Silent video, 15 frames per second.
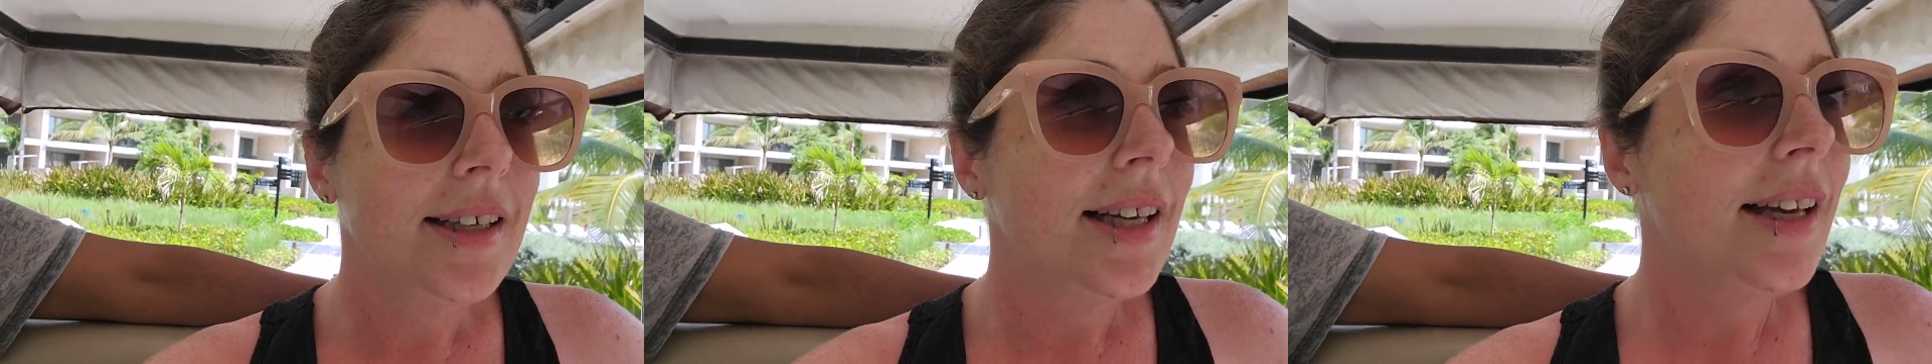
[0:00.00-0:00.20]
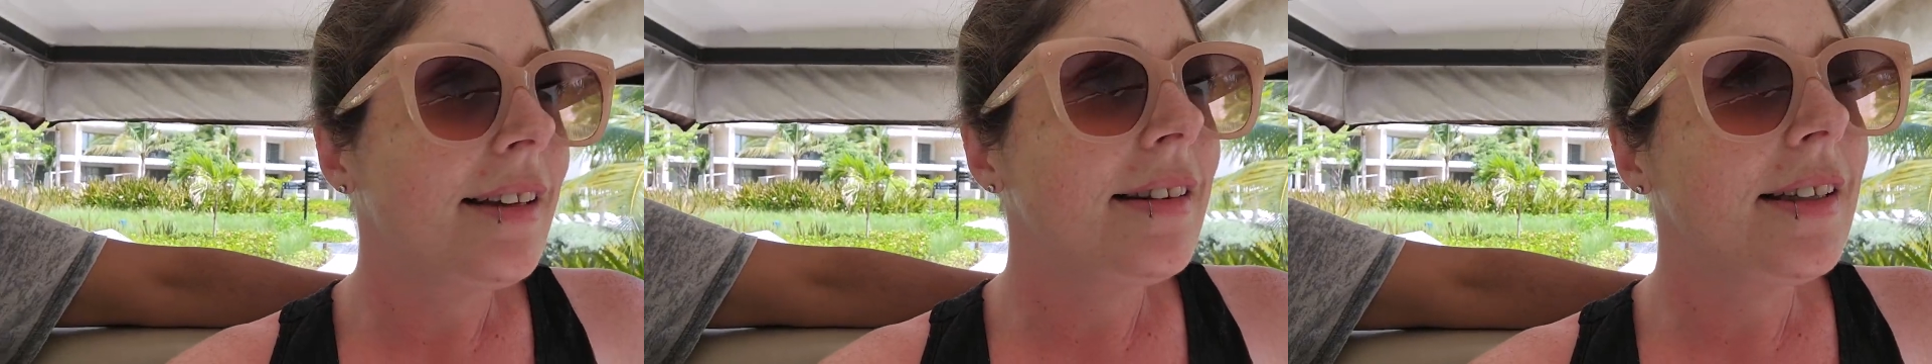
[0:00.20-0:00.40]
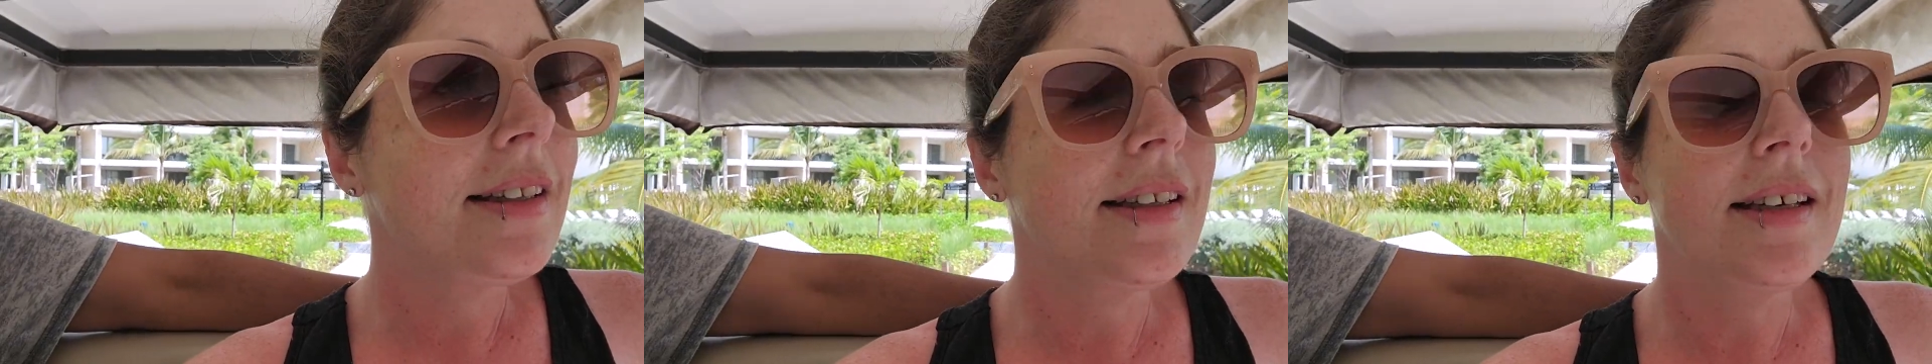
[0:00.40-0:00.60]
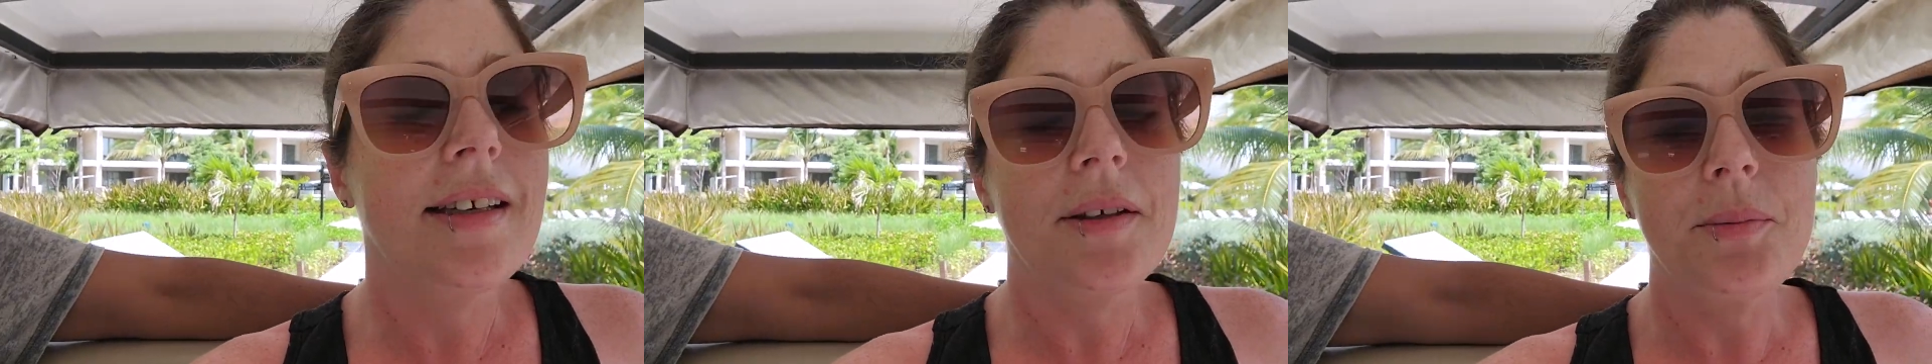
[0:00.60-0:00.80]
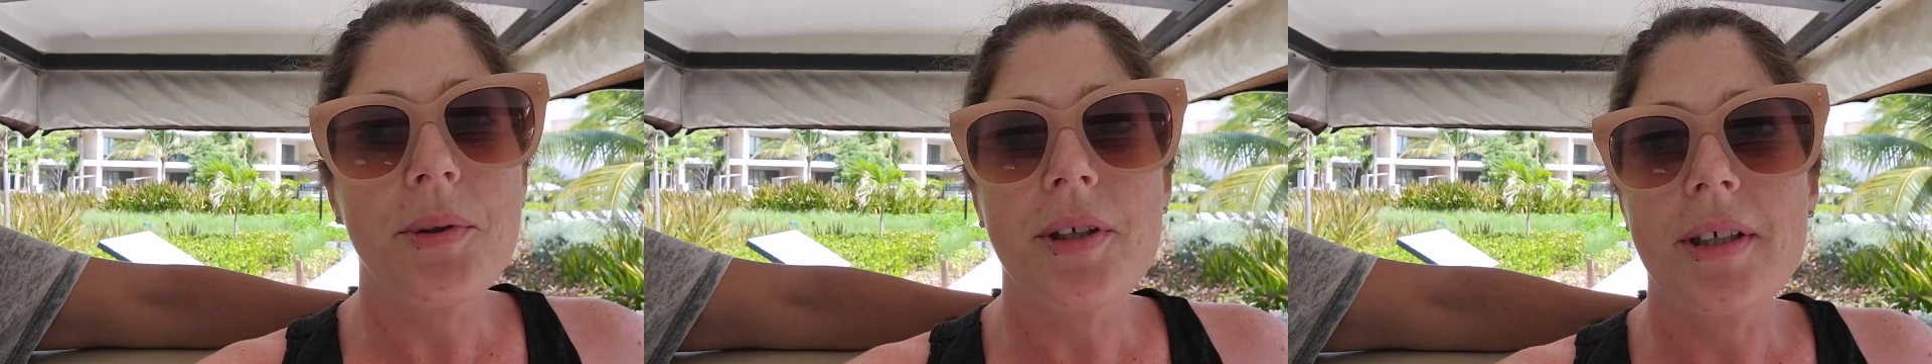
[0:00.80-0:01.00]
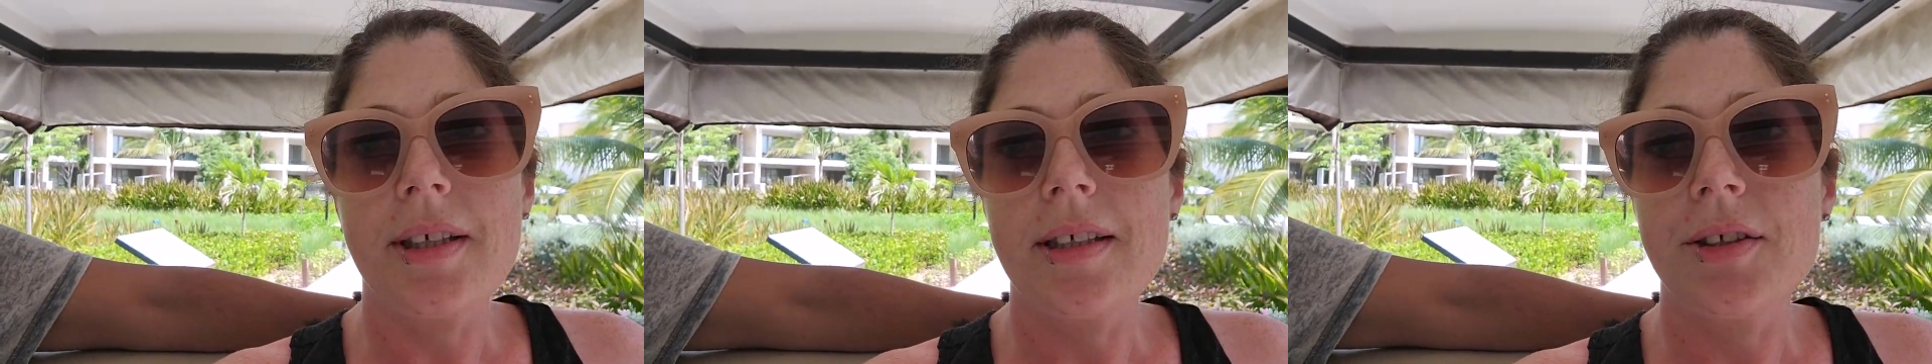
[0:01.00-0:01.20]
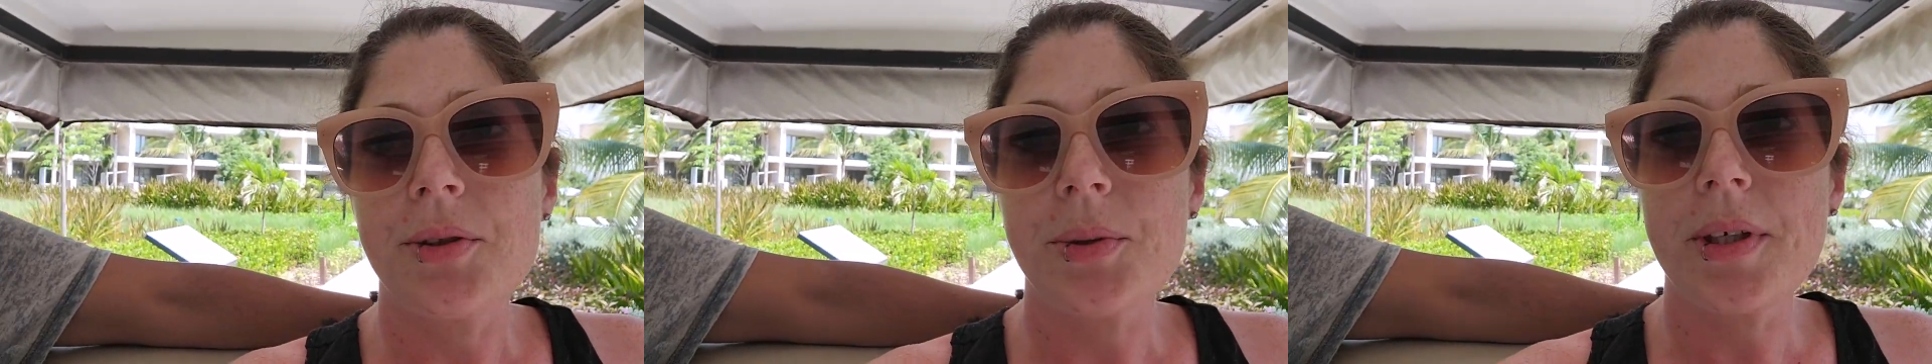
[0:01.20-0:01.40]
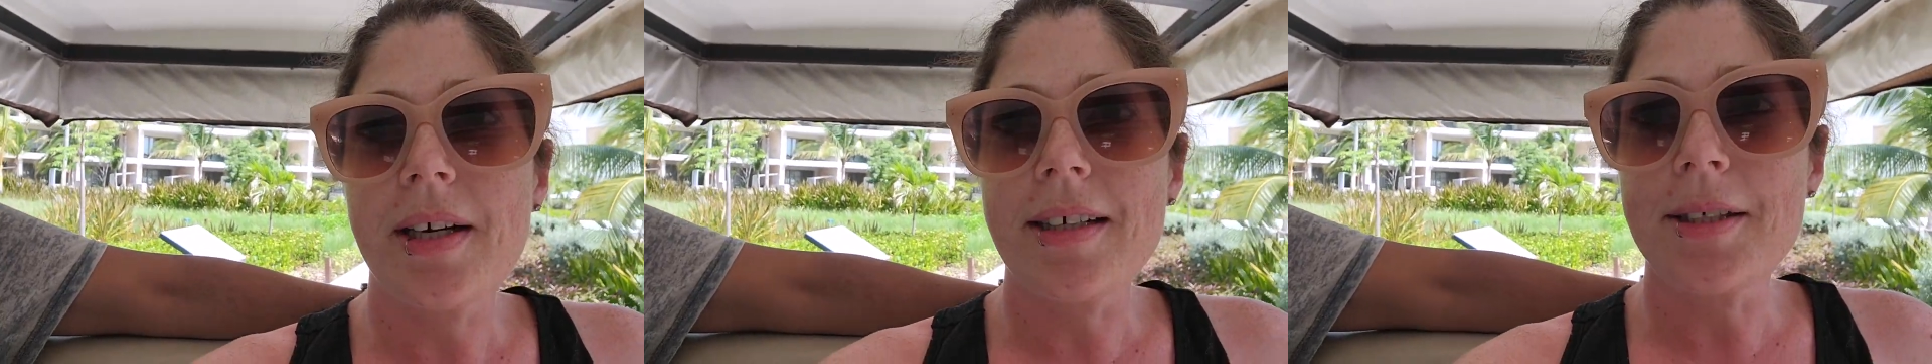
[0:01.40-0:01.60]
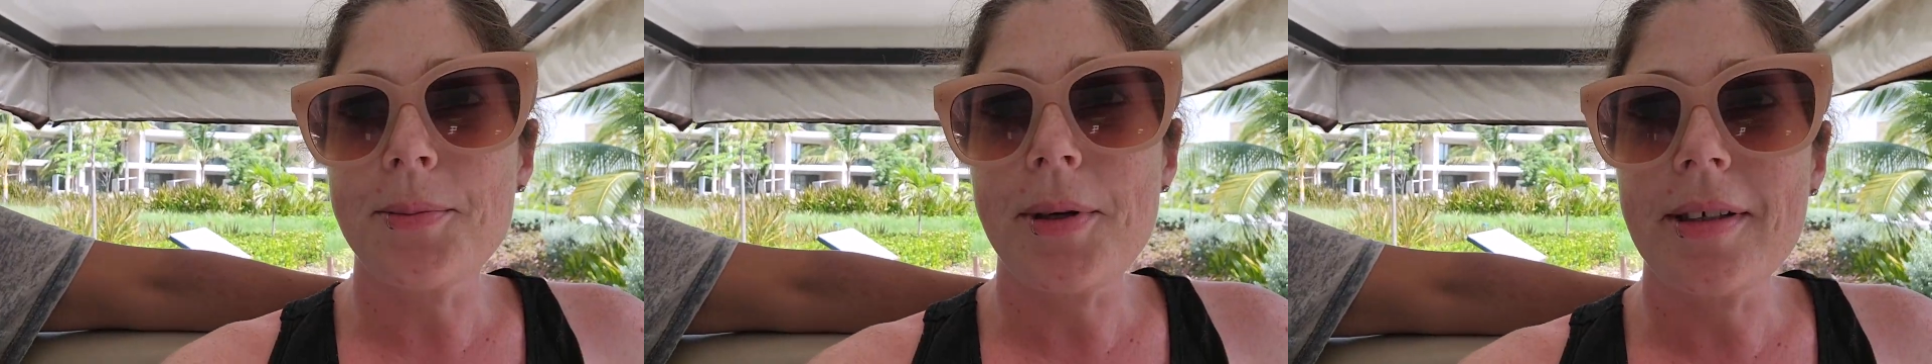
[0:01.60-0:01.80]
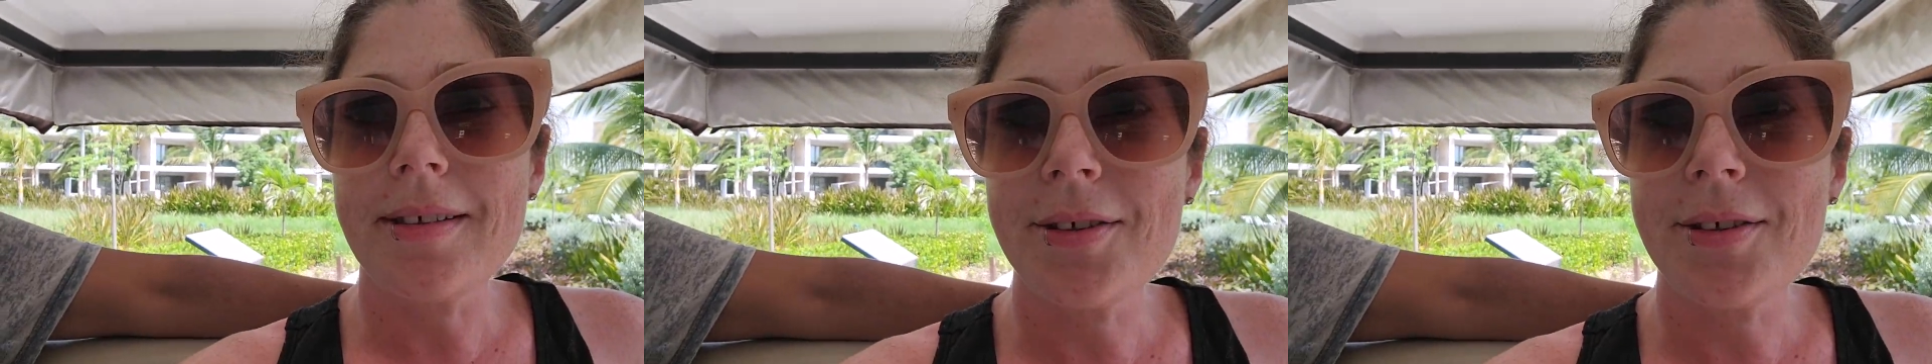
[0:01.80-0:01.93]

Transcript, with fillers: and then uh, we're going to enjoy Cozumel.